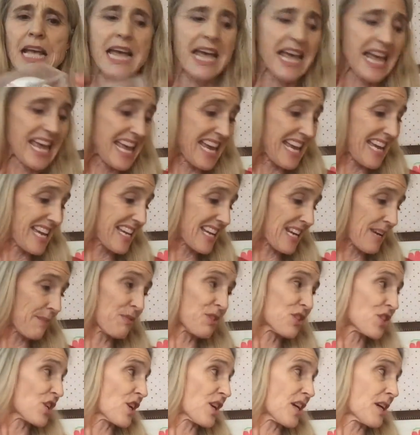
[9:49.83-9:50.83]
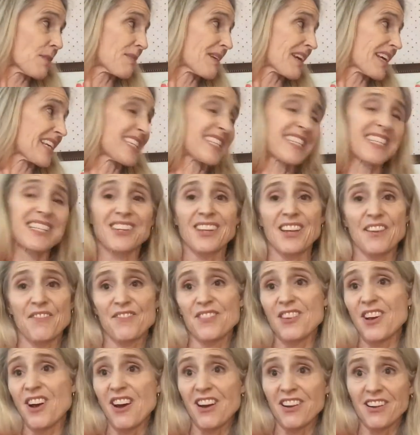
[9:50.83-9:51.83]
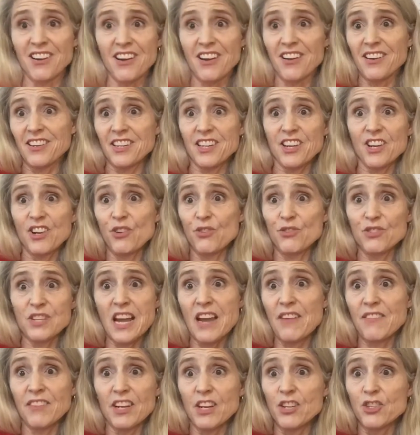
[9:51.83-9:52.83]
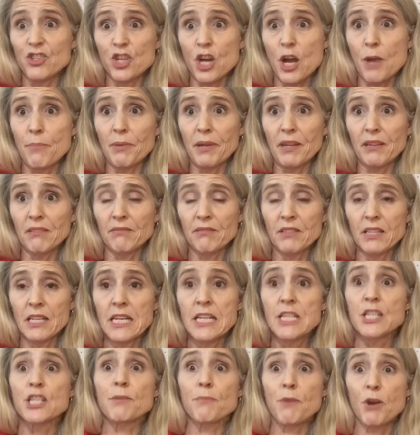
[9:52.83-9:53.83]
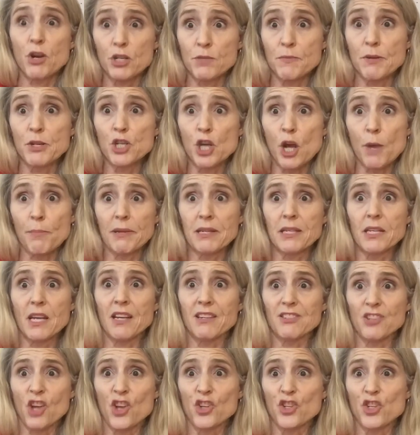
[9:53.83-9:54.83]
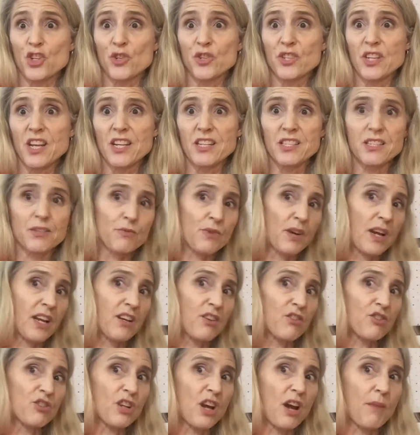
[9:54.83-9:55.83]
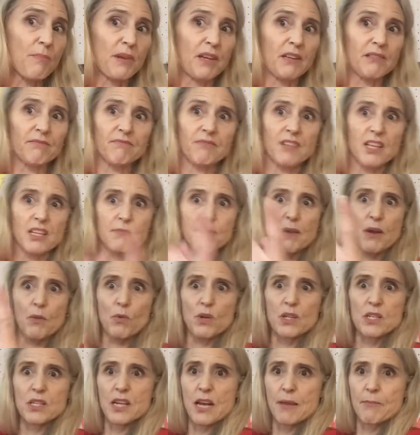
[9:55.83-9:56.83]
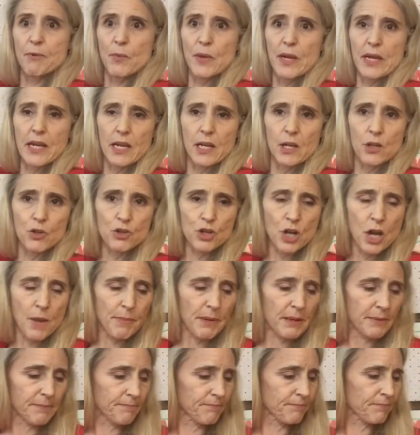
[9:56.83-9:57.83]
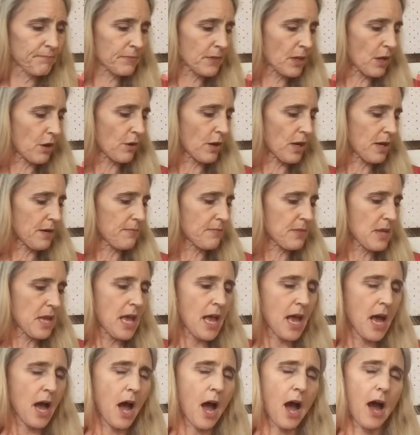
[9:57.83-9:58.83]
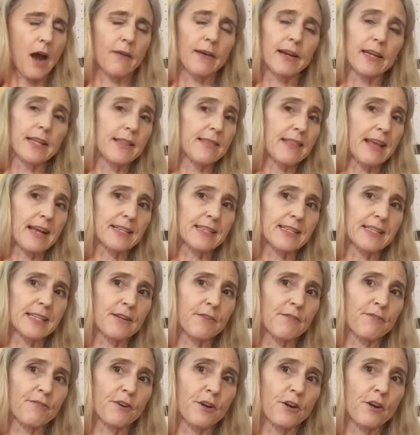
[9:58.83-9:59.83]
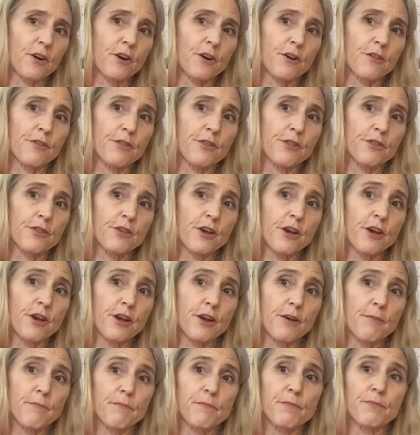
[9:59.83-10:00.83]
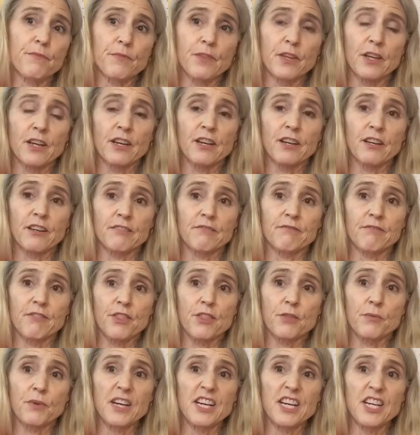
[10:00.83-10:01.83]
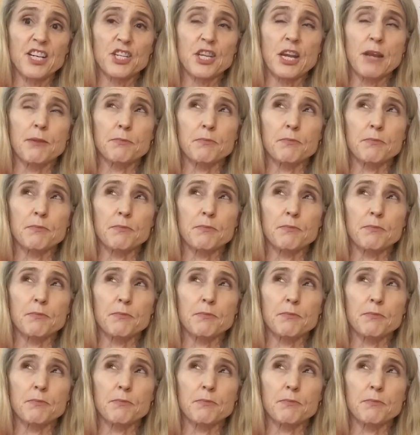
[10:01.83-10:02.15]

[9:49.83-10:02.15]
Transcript: And I'm sorry, but I still have not gotten cones. I haven't gone shopping. Tomorrow's my shopping day. It's on Tuesdays. Is when I go shopping. That's my one time a week I go shopping, okay? All right, and that's it for the 3D shapes.